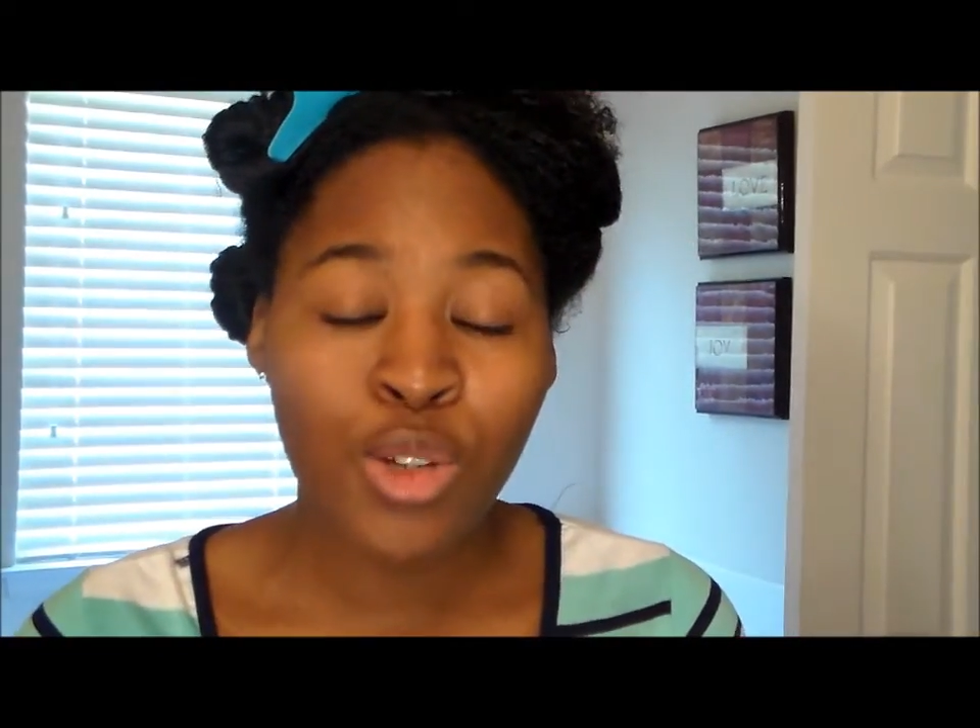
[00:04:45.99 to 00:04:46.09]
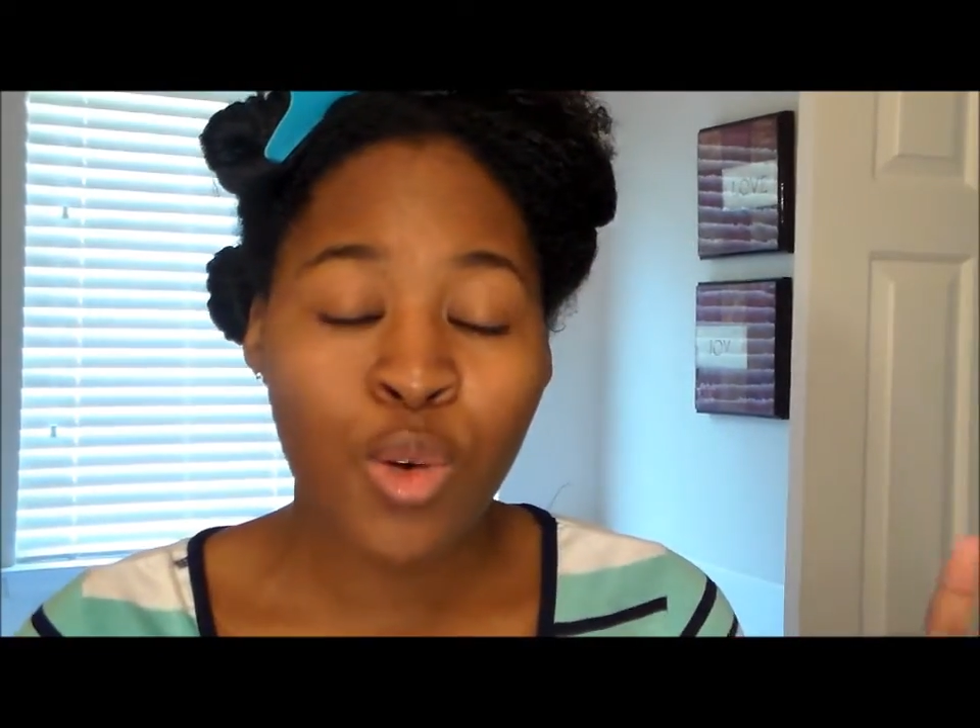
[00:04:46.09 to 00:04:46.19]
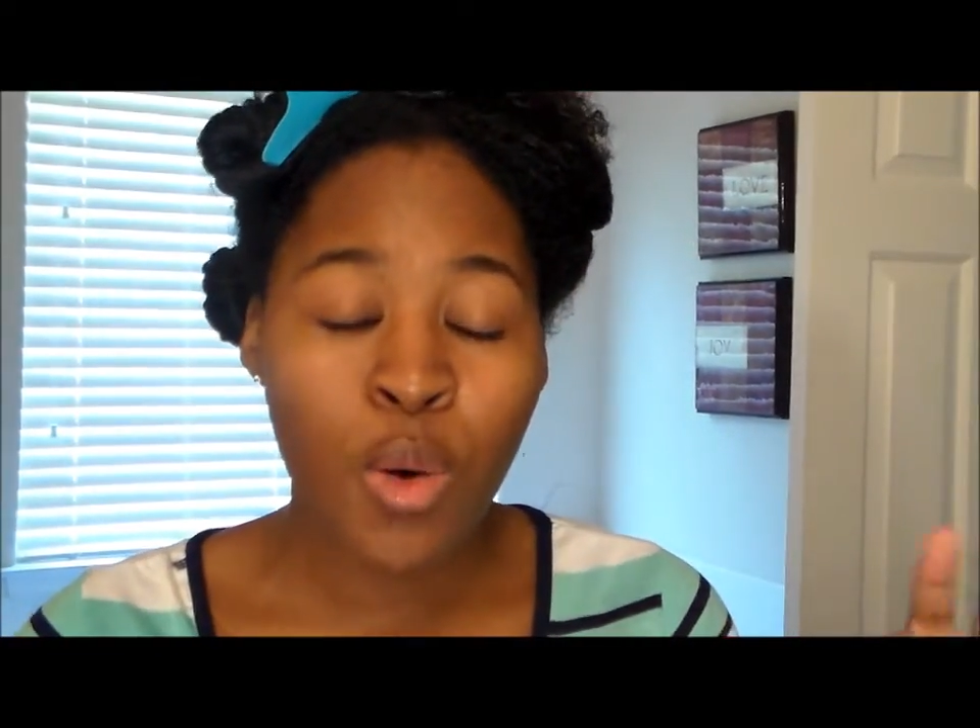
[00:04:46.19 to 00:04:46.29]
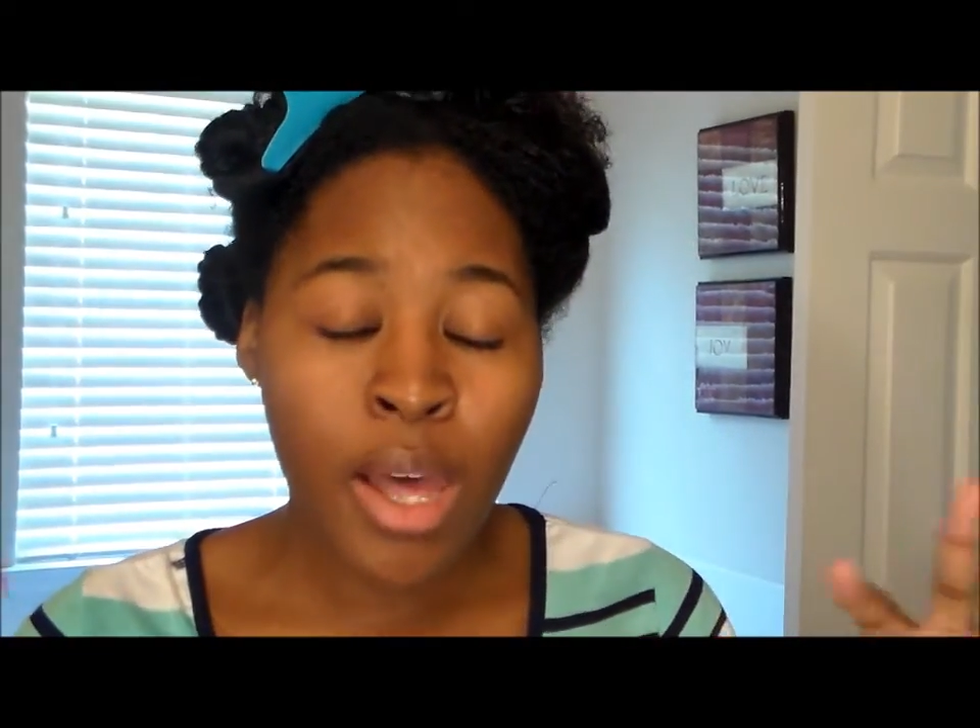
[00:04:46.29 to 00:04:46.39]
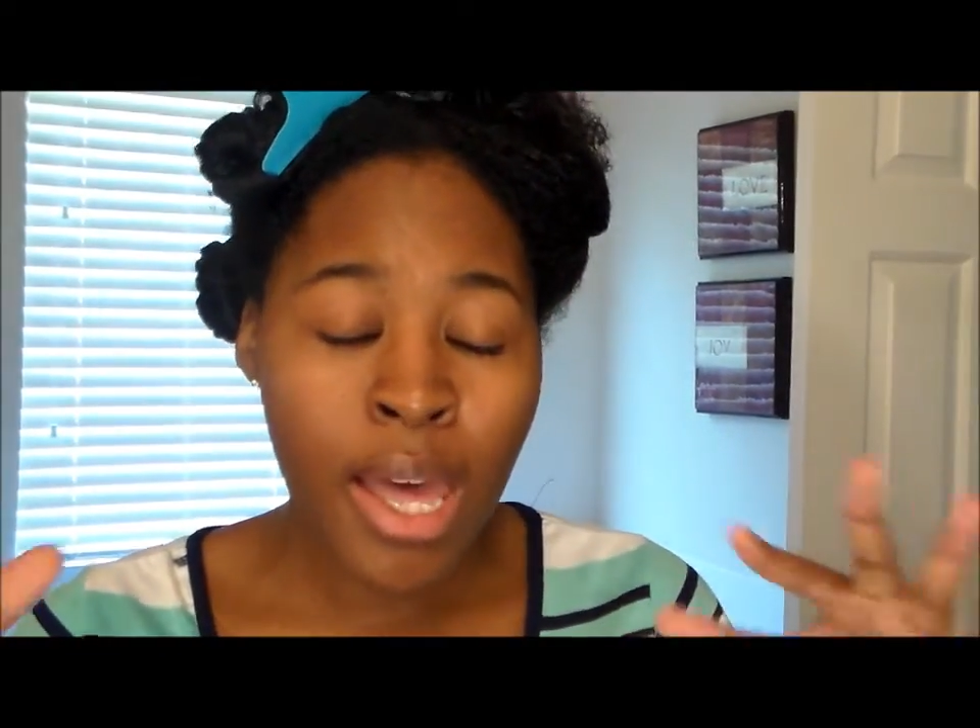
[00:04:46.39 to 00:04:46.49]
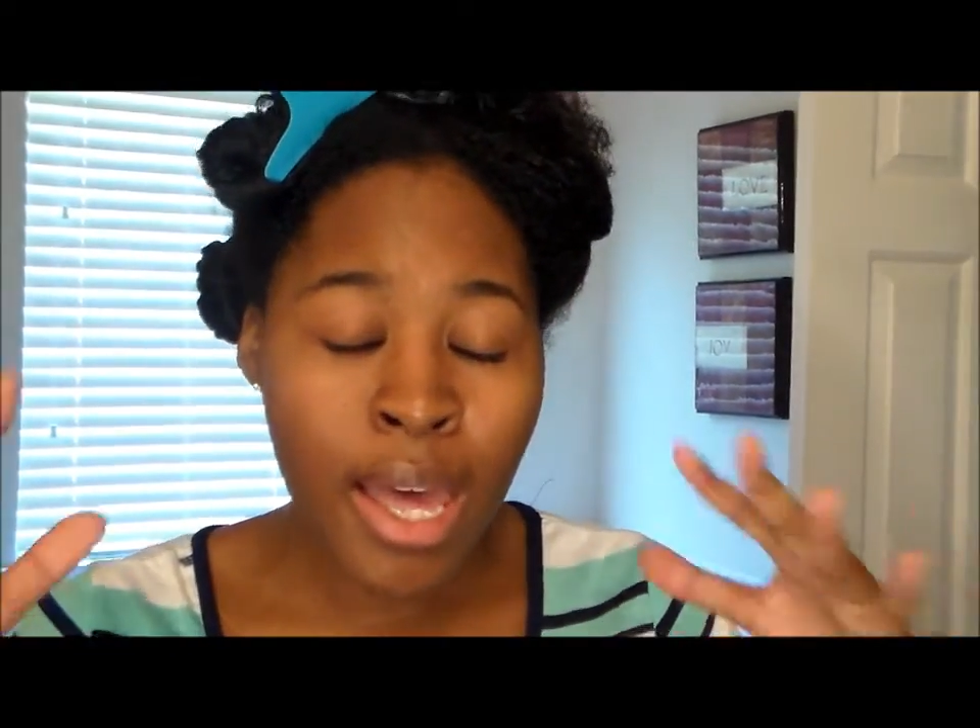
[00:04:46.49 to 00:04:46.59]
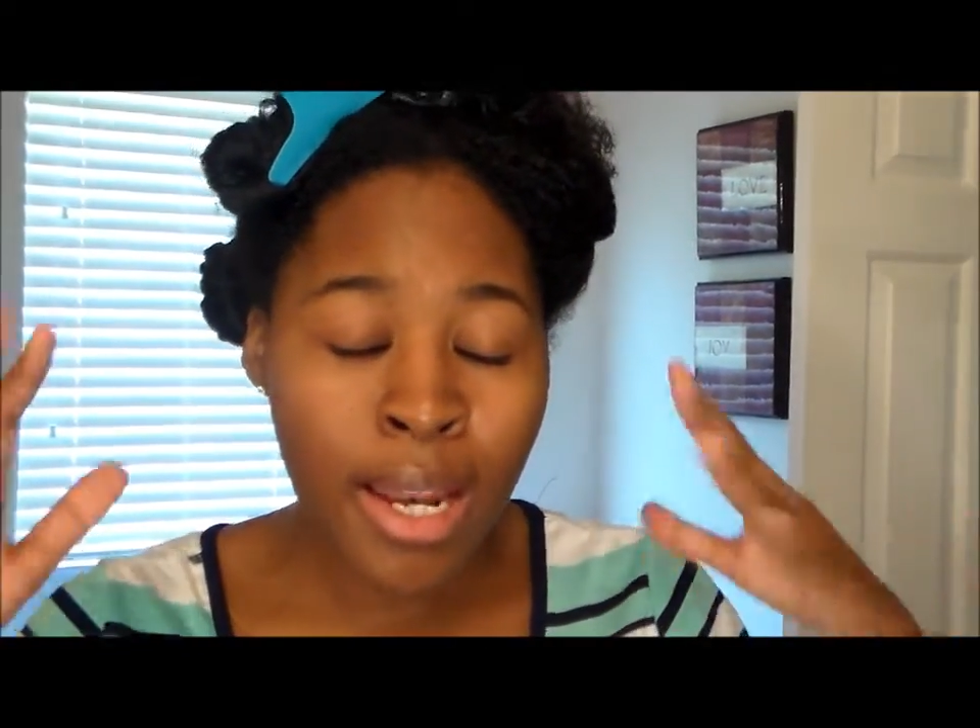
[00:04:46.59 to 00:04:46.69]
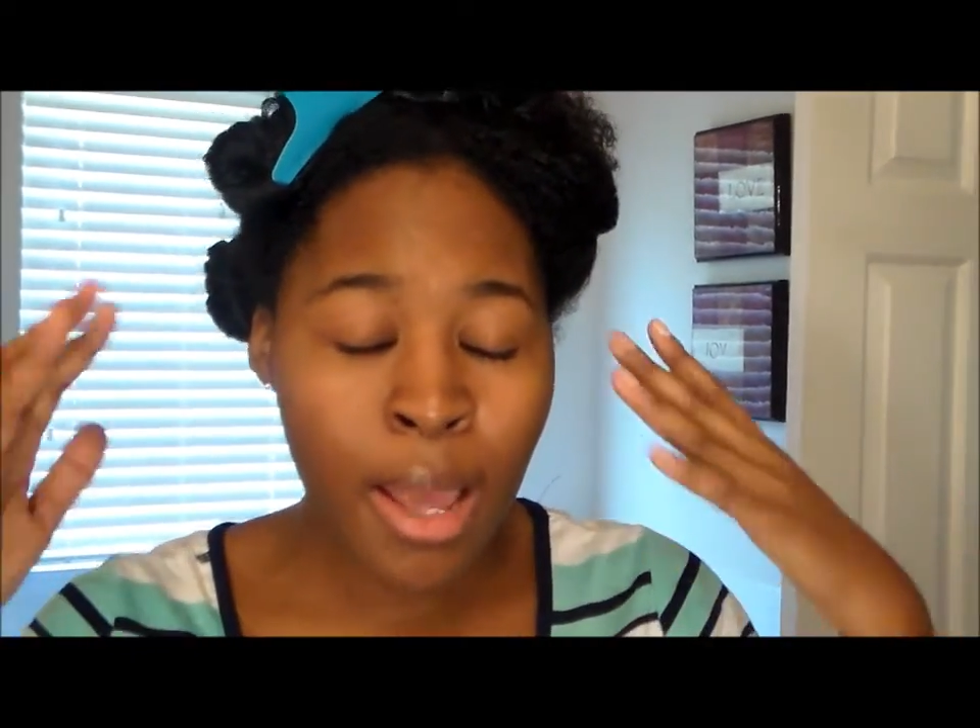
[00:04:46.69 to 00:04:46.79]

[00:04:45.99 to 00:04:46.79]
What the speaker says: to go ahead